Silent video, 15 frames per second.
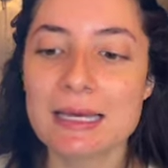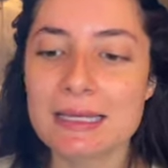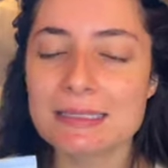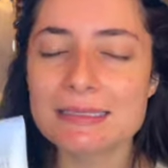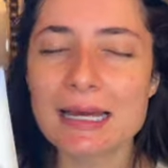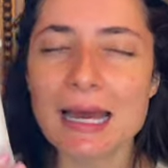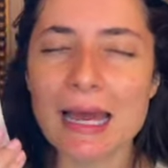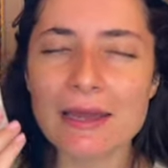
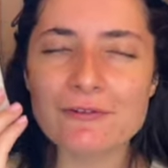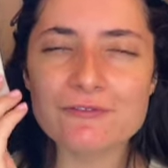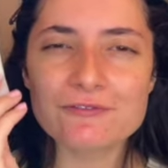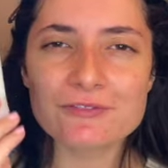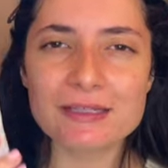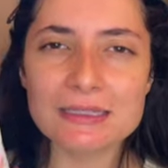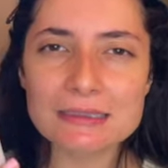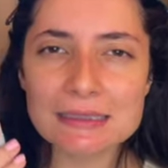and I
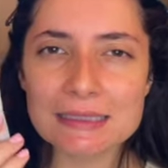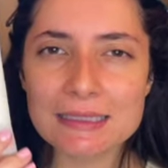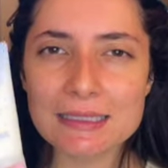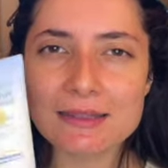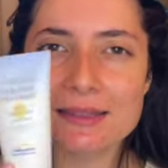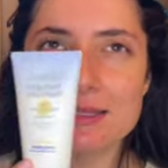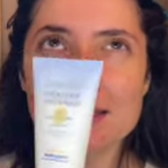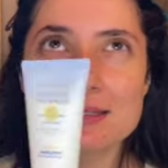feel
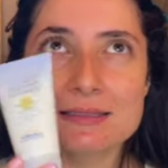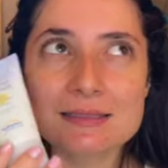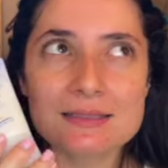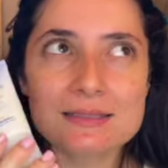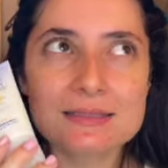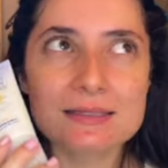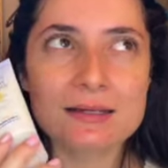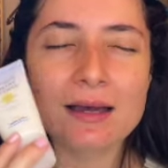like
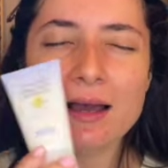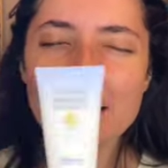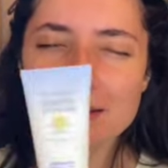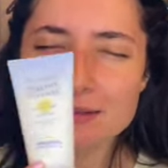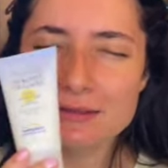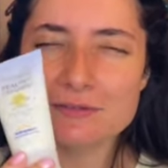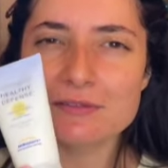this kind